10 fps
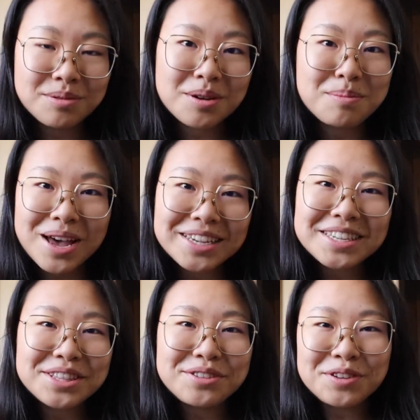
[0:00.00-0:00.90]
a mess
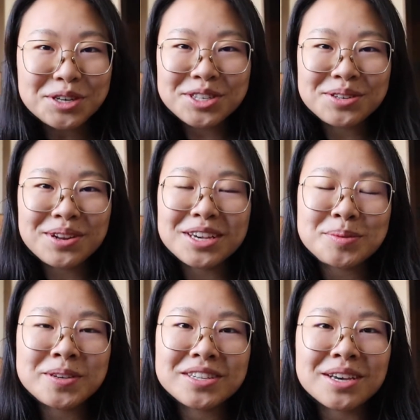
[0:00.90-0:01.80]
in the first 2 days
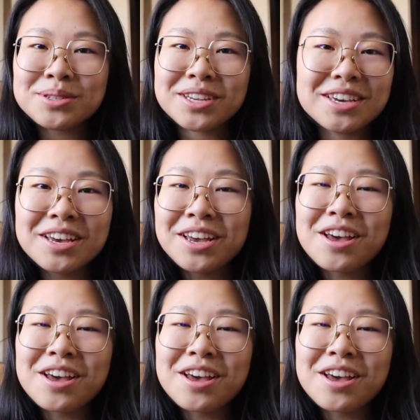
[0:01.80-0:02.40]
because I was like